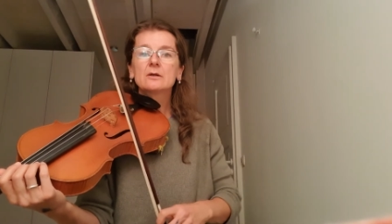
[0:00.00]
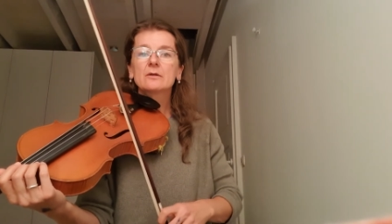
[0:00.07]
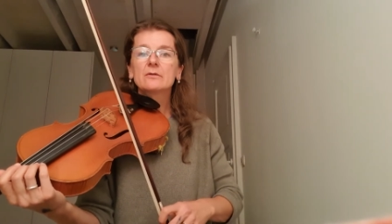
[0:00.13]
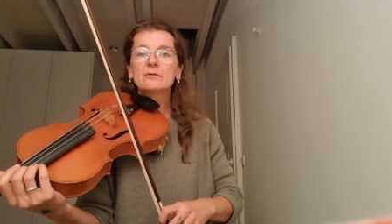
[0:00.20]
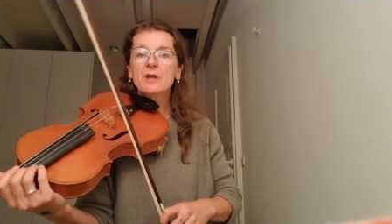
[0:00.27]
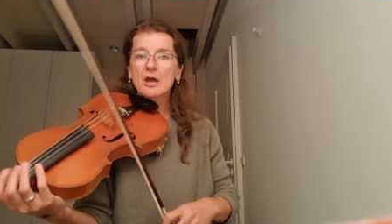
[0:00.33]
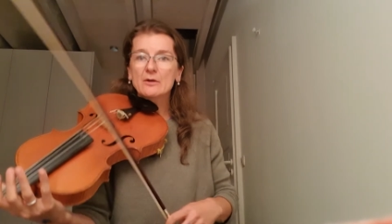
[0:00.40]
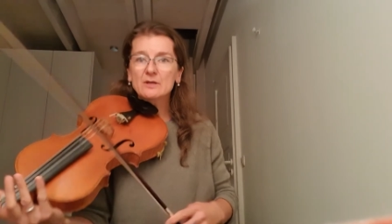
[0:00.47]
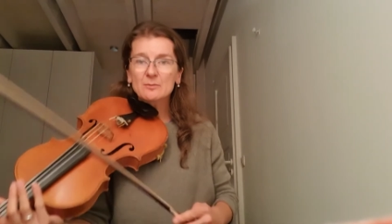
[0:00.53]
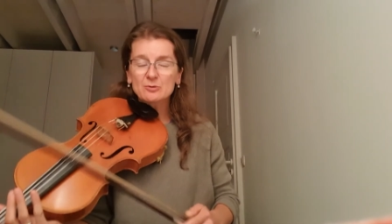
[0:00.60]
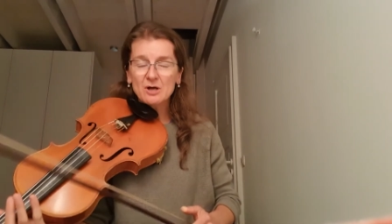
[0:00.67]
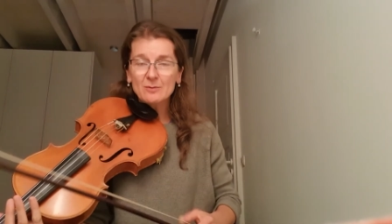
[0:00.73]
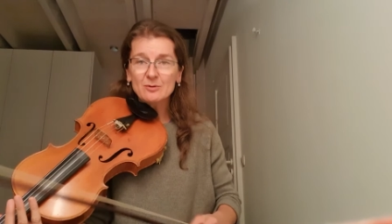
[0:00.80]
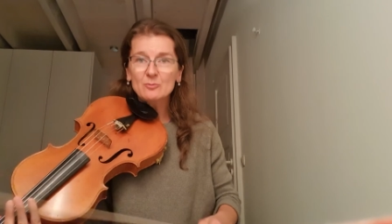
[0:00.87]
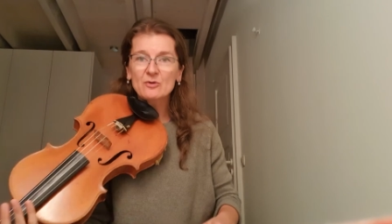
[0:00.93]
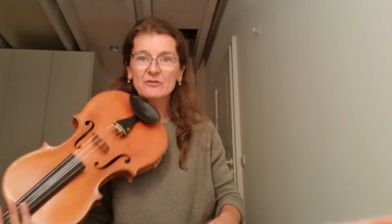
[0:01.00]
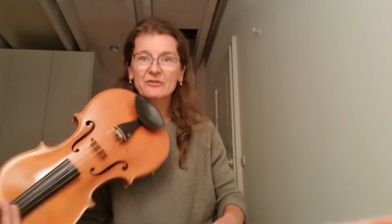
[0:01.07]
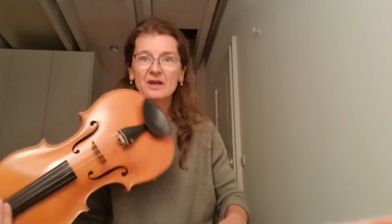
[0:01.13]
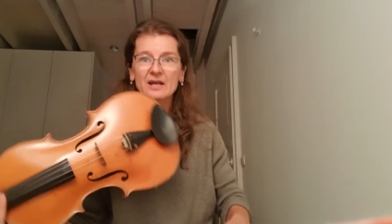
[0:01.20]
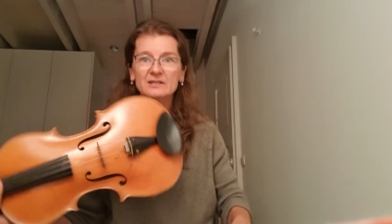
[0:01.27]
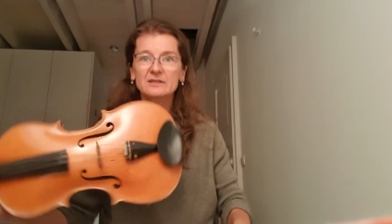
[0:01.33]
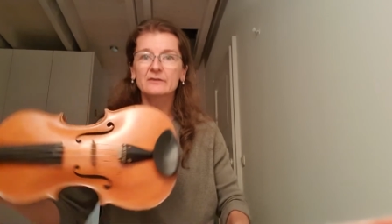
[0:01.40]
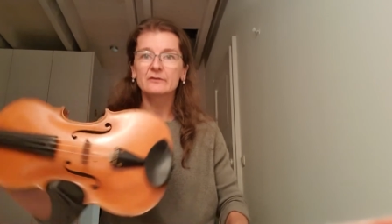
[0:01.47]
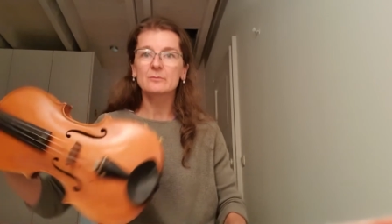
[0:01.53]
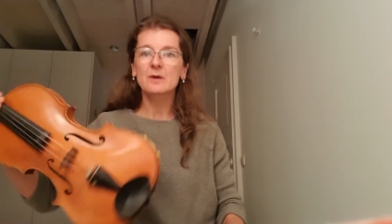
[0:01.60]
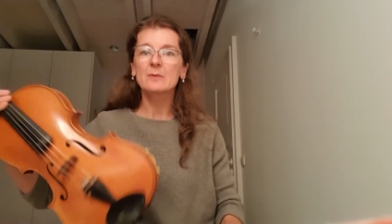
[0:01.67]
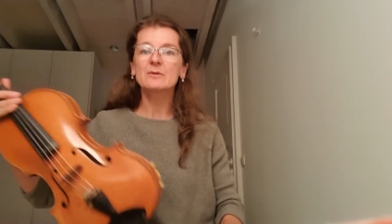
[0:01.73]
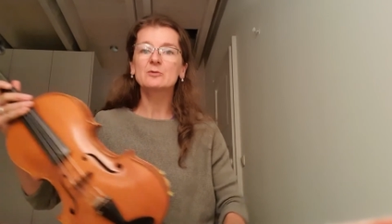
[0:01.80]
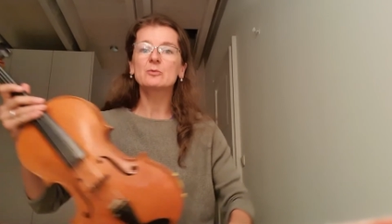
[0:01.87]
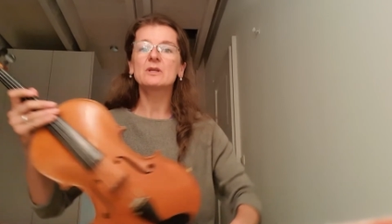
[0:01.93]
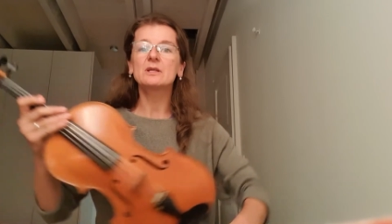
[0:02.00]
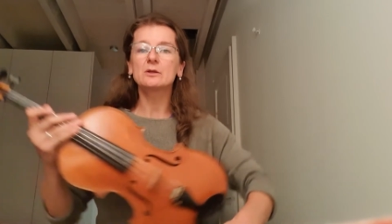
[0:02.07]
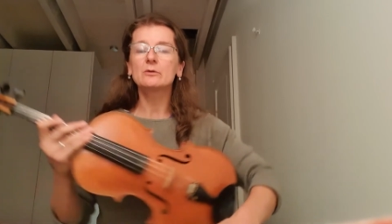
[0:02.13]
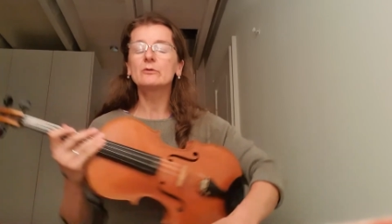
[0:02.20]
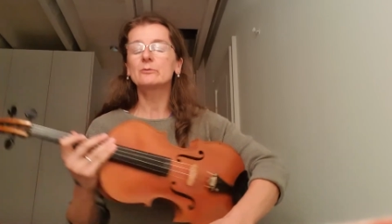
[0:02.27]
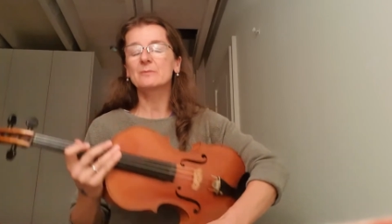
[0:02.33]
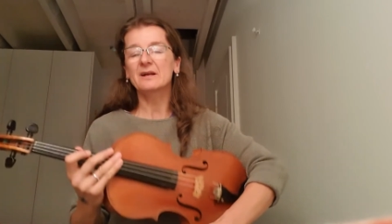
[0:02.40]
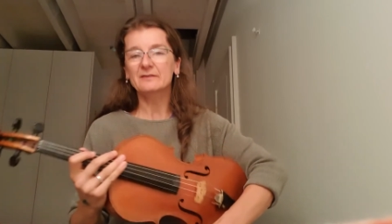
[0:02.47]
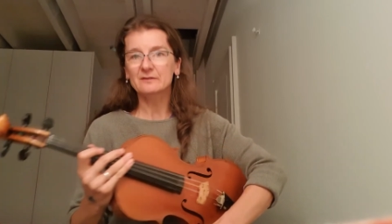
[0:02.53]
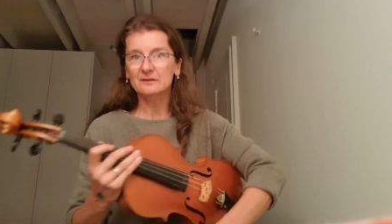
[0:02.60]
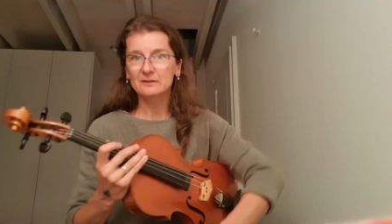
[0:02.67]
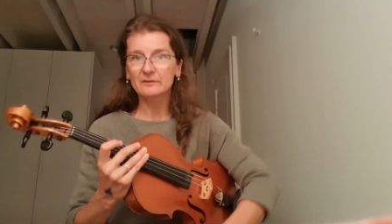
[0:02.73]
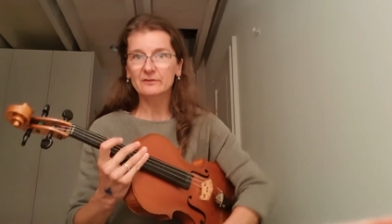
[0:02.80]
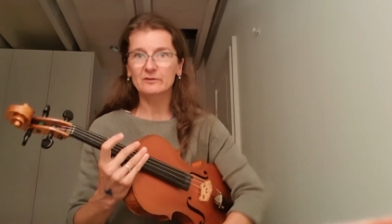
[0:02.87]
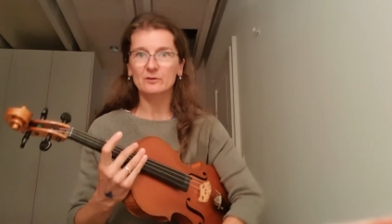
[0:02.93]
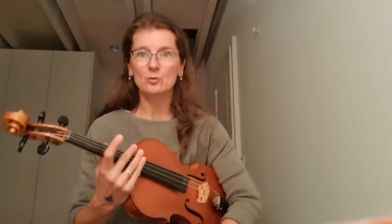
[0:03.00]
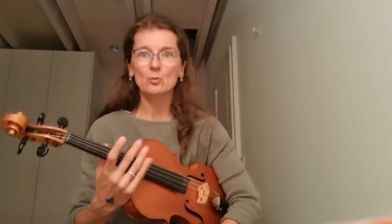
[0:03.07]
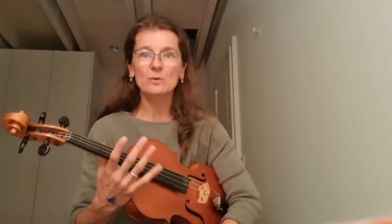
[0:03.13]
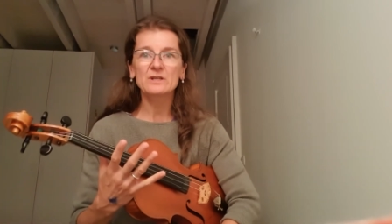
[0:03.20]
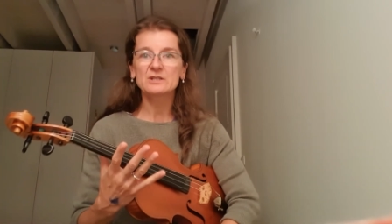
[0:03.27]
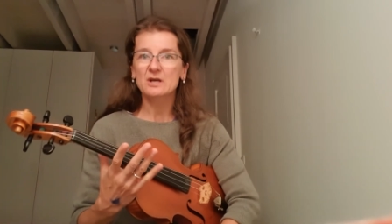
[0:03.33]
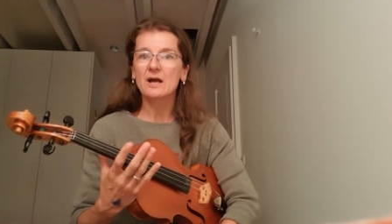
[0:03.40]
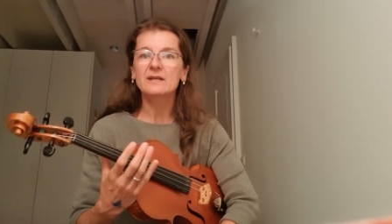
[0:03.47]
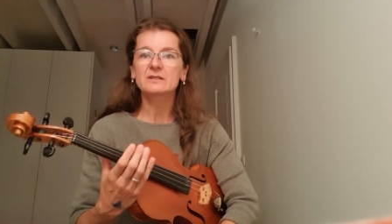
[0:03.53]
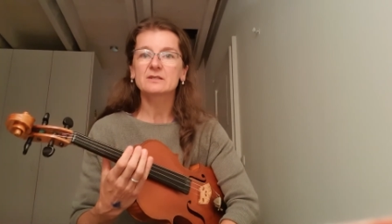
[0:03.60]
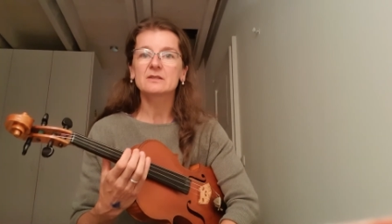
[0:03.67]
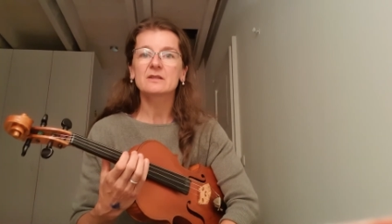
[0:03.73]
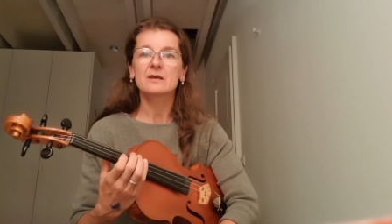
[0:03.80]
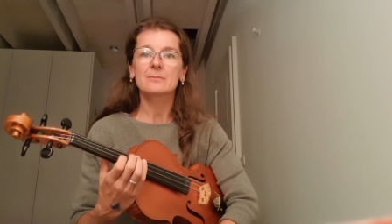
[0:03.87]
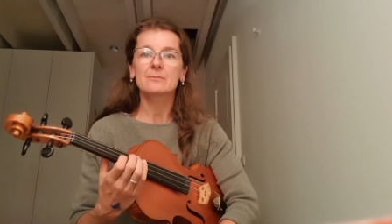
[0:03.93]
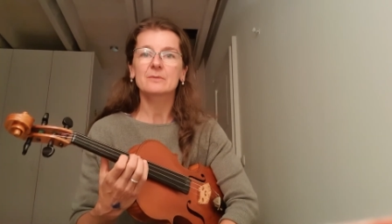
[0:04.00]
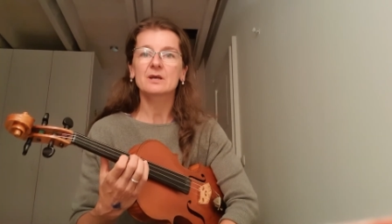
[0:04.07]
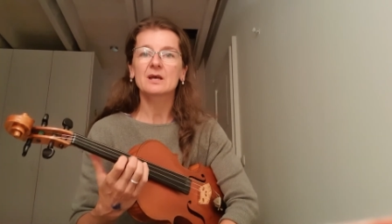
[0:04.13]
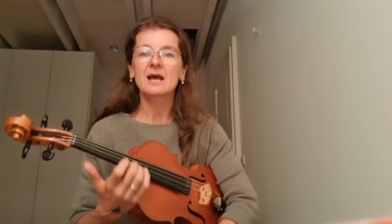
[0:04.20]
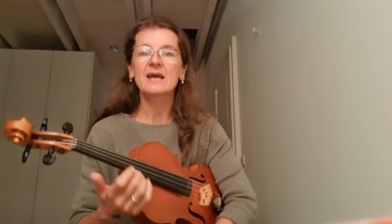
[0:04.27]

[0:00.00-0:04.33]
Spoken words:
The only problem with that is the moment we use muscles, we tighten them.